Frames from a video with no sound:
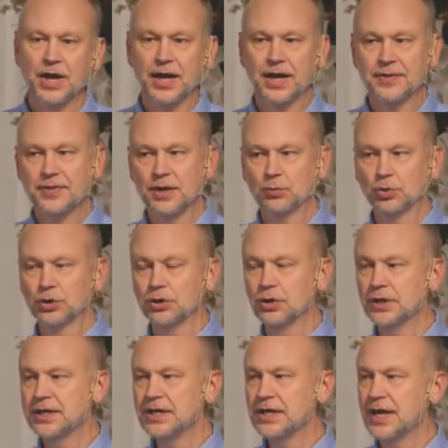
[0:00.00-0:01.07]
And then we're
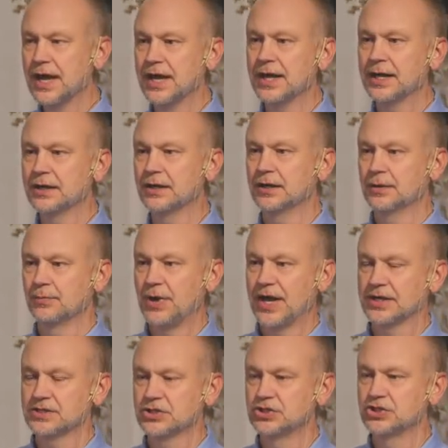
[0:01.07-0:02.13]
looking at
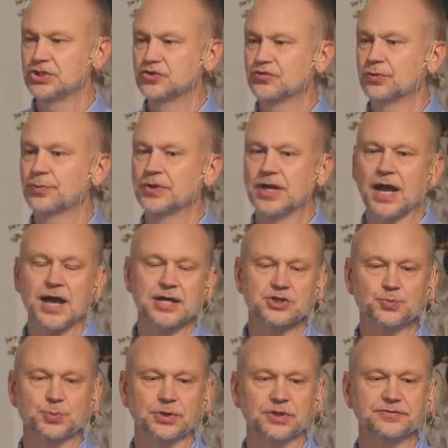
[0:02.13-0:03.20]
passages from the
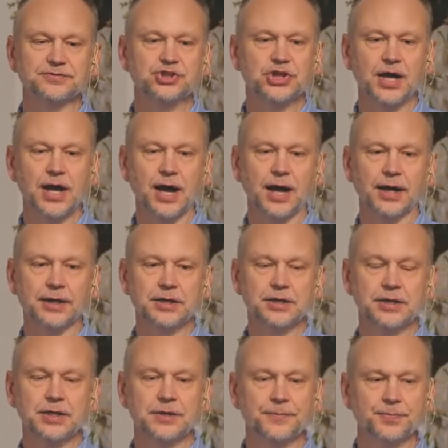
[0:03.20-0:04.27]
Gospel of John
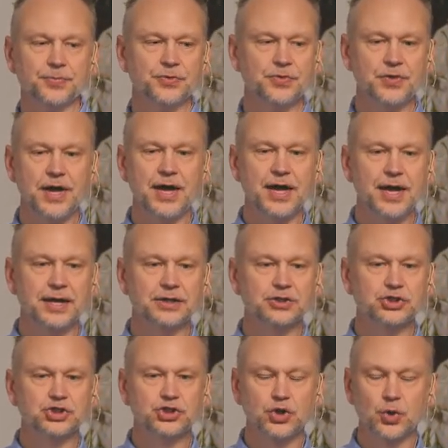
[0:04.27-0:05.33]

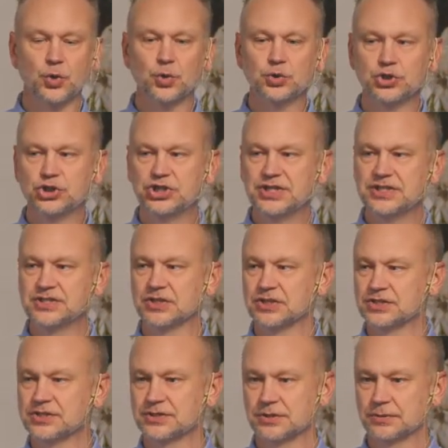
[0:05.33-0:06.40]
that show
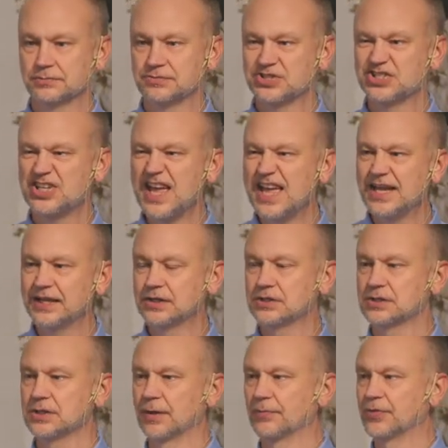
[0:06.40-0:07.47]
Jesus saying
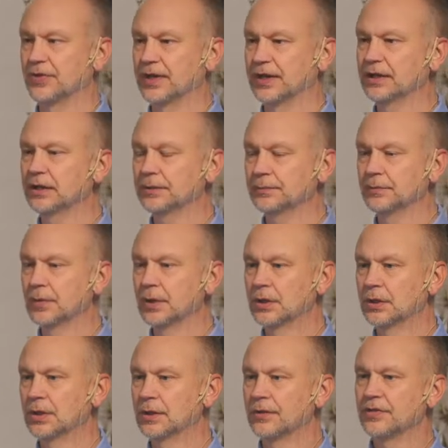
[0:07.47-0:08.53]
something
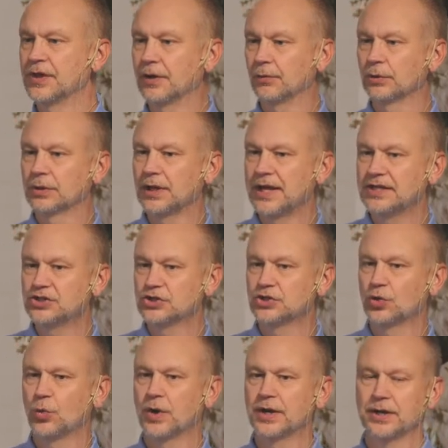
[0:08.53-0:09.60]
that relates
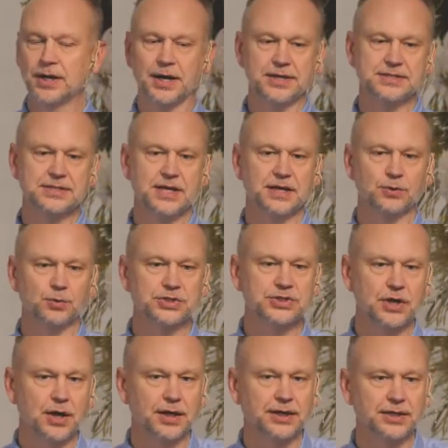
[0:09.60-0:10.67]
to what Isaiah was
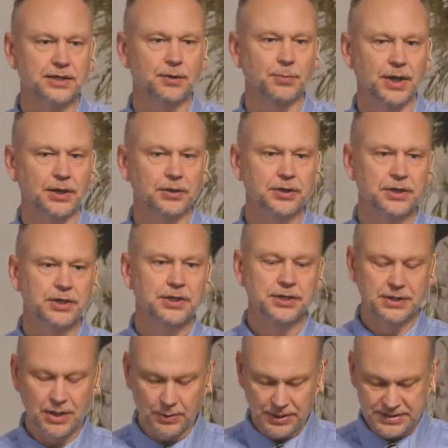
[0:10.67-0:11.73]
talking about.
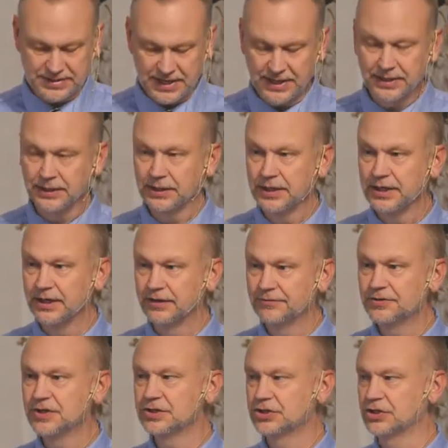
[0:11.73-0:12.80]
Now, Isaiah
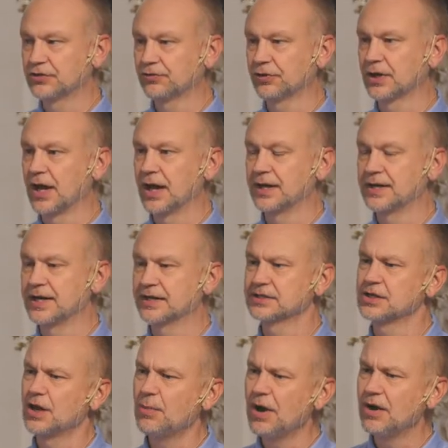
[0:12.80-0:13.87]
lived, just for context,
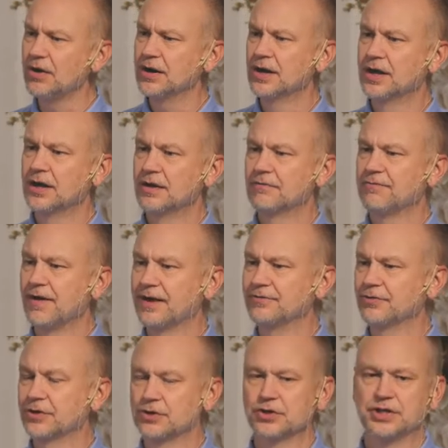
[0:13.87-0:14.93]
about
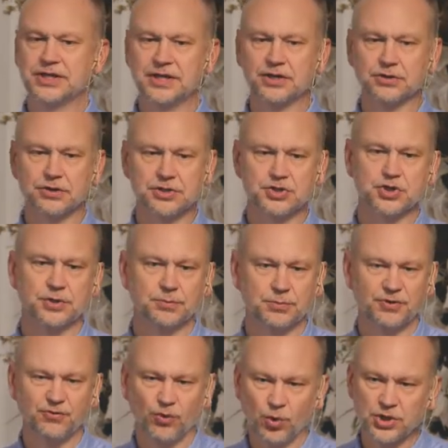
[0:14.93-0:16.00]
500 years
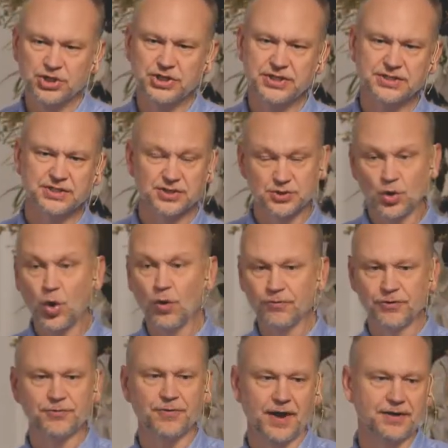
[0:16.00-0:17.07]
before Jesus,
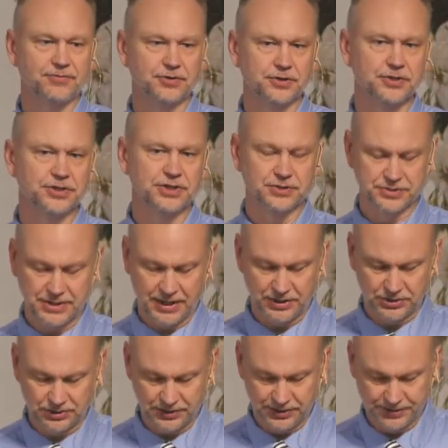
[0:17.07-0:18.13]
over 500 years,
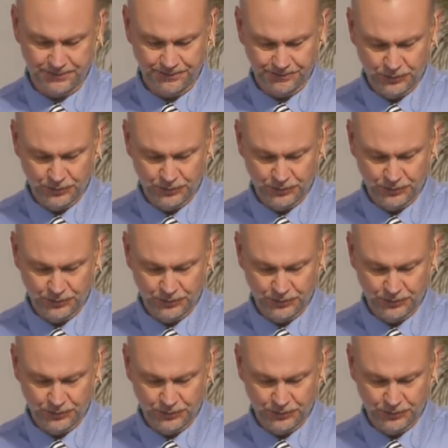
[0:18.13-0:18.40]
actually.